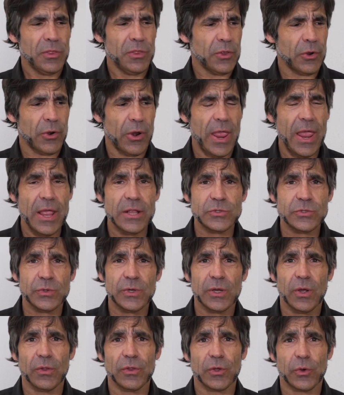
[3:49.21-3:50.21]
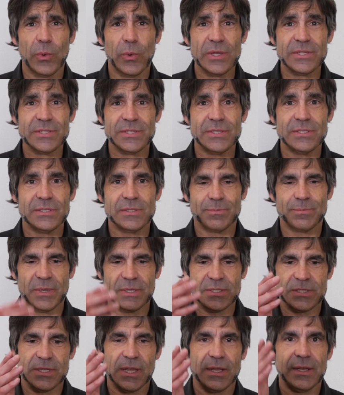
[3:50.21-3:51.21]
they're answering all the questions,
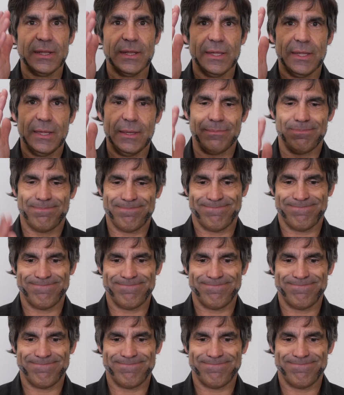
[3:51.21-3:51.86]
but suddenly